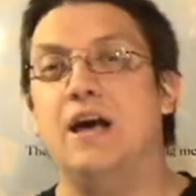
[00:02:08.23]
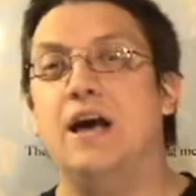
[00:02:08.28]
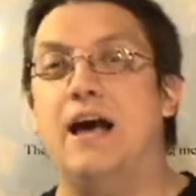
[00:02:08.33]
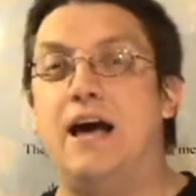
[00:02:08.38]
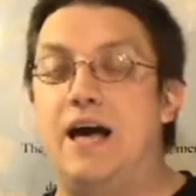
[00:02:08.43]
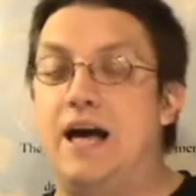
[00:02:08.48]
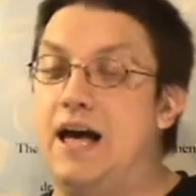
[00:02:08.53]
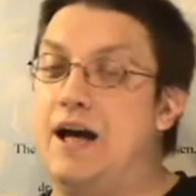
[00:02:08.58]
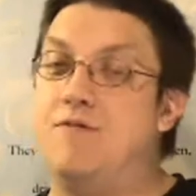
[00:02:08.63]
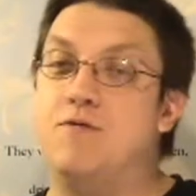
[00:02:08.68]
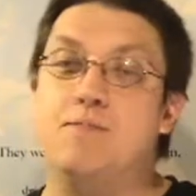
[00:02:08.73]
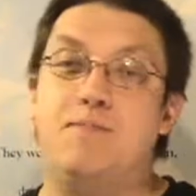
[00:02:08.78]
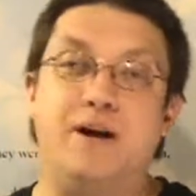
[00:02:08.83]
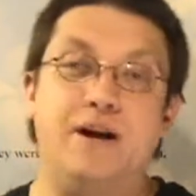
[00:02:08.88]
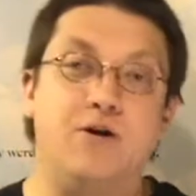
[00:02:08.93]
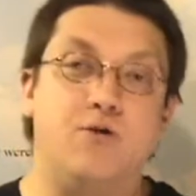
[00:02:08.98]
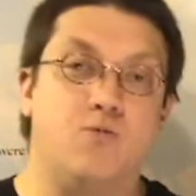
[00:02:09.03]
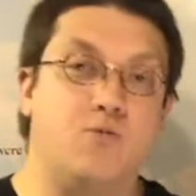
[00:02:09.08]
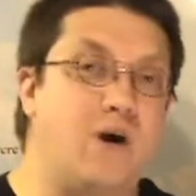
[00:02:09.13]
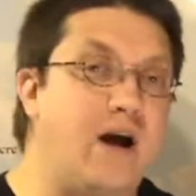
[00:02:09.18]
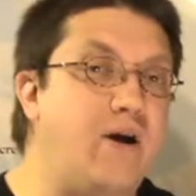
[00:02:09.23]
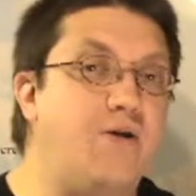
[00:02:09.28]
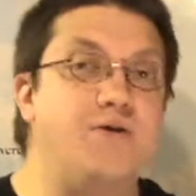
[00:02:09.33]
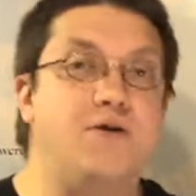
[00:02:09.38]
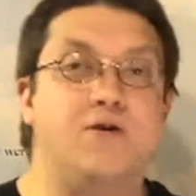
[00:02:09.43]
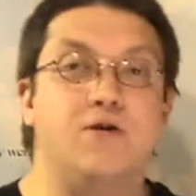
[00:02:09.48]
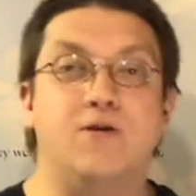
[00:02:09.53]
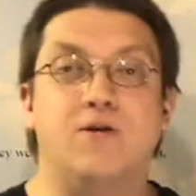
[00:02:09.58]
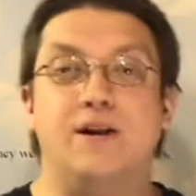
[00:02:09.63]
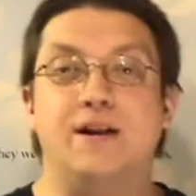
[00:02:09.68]
Uh, everybody around
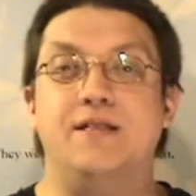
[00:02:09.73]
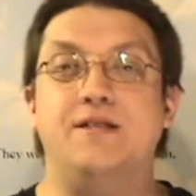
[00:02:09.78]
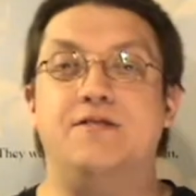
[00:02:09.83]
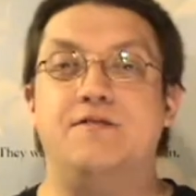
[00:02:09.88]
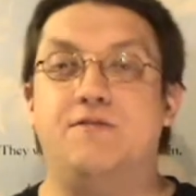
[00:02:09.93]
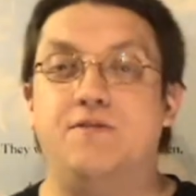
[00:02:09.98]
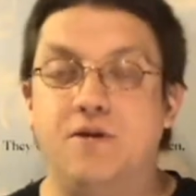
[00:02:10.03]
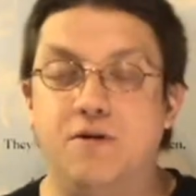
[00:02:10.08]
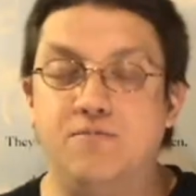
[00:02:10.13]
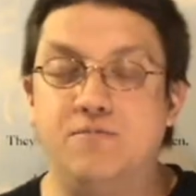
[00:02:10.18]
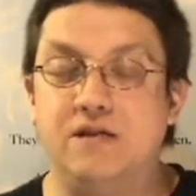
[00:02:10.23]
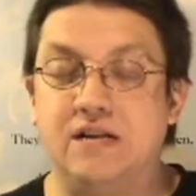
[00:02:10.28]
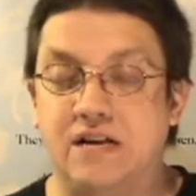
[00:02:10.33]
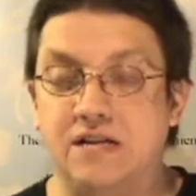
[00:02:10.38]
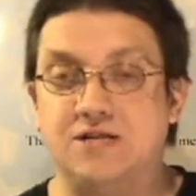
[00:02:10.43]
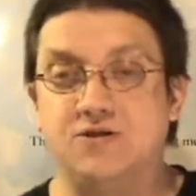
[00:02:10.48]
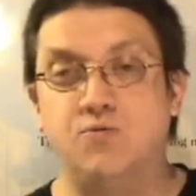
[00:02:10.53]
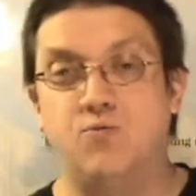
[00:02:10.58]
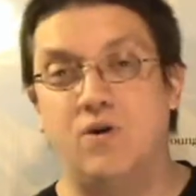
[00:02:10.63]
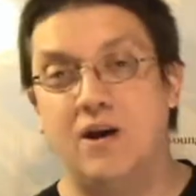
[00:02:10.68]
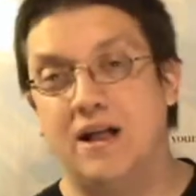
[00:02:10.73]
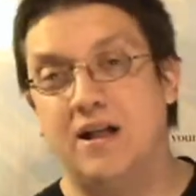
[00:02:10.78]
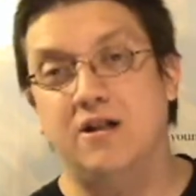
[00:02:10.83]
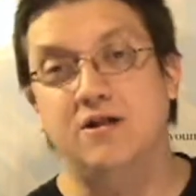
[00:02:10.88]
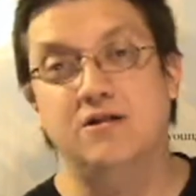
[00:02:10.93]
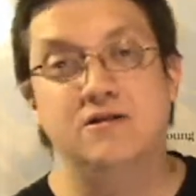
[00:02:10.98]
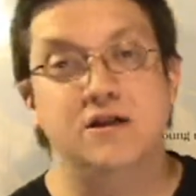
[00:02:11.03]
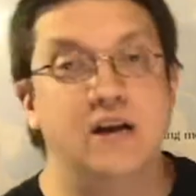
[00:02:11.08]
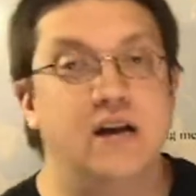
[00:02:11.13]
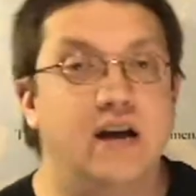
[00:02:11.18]
her in this film does well.